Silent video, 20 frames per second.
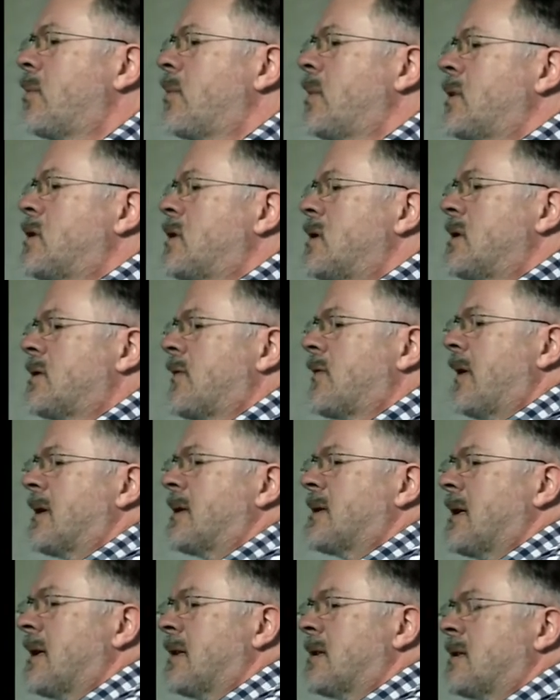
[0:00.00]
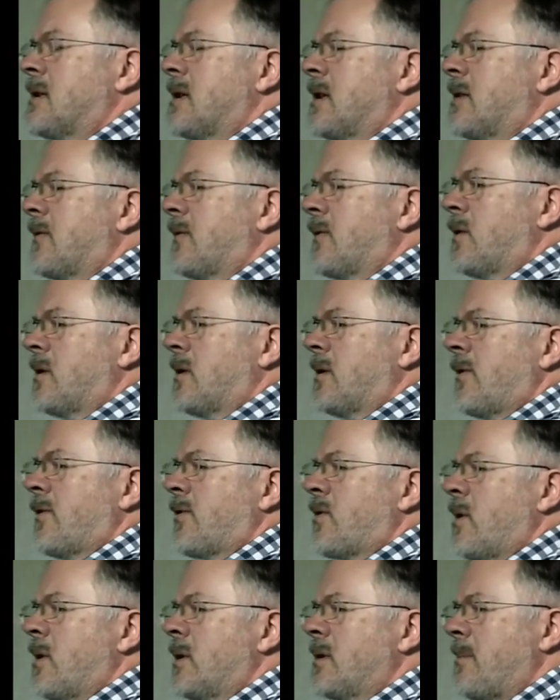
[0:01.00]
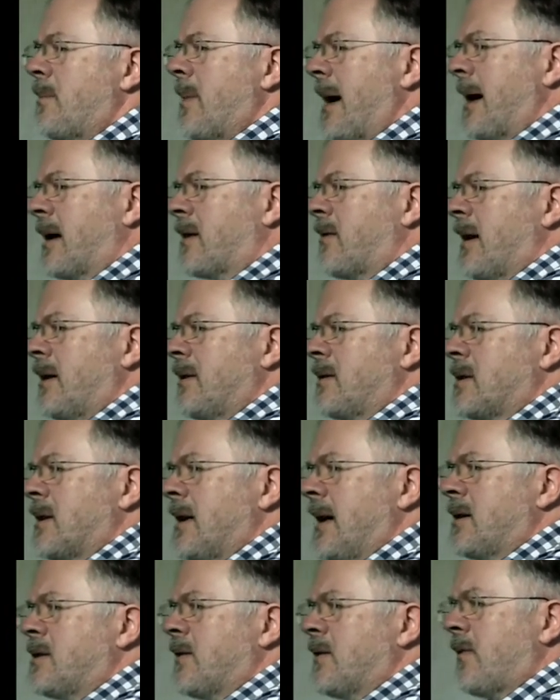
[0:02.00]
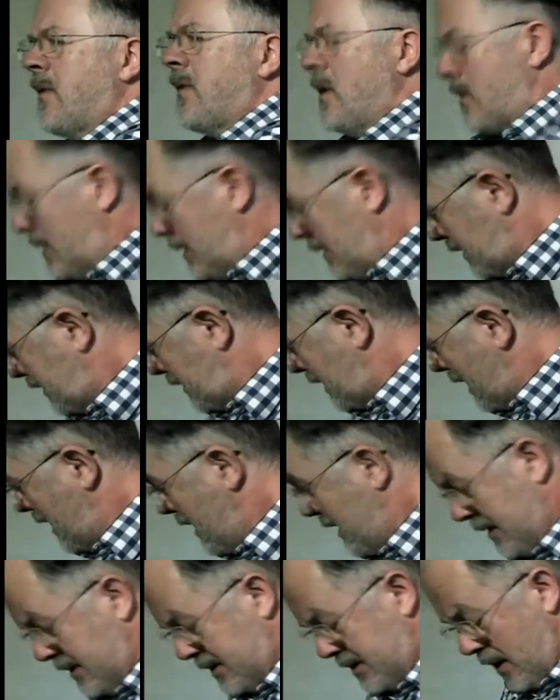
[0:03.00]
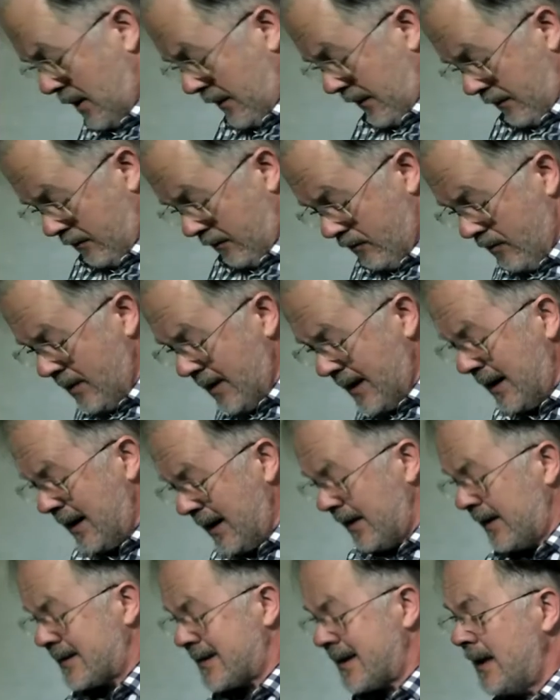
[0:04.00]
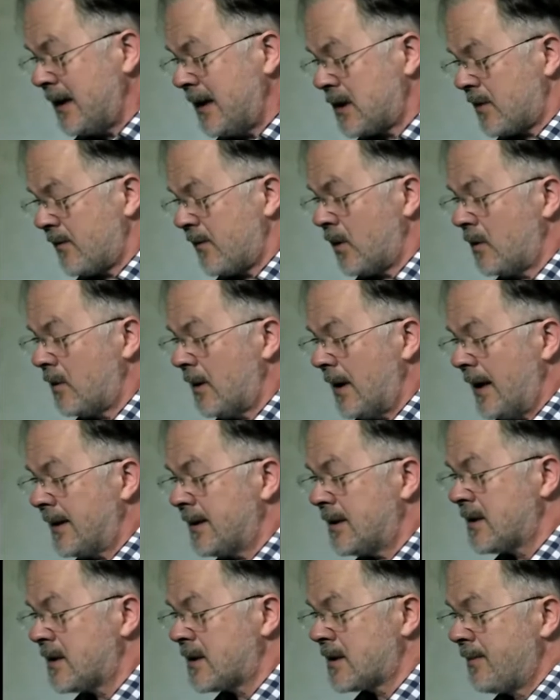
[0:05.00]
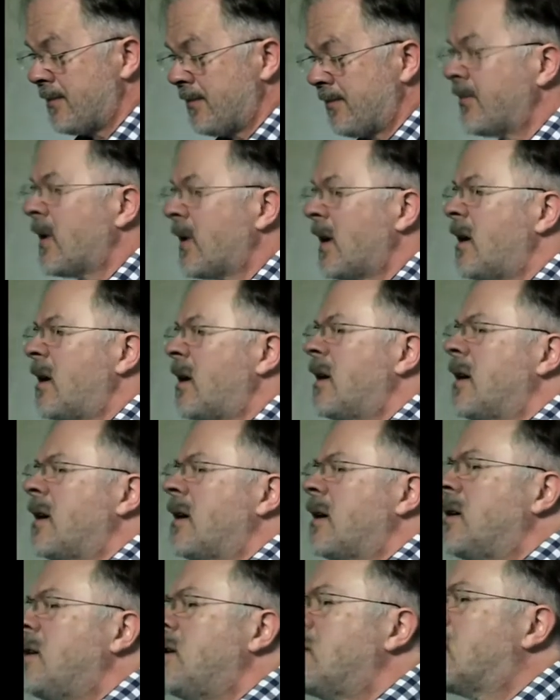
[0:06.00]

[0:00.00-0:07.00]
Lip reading: which is fantastic for throwing the background out of focus. So really, it's an interview lens. You